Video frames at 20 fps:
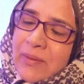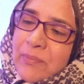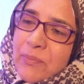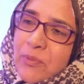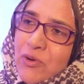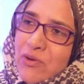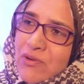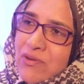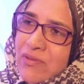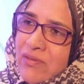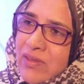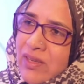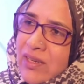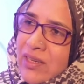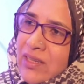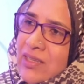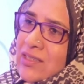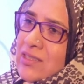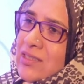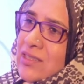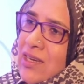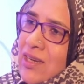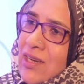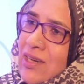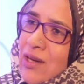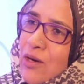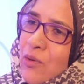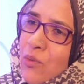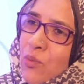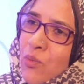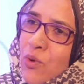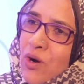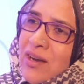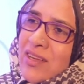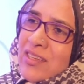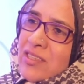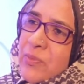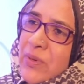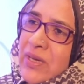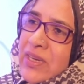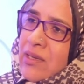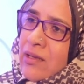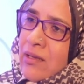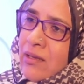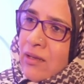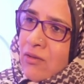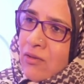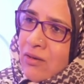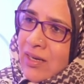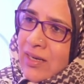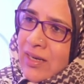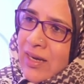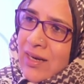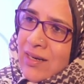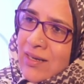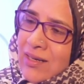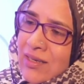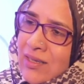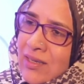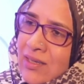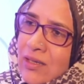Important thing is what is being looked at,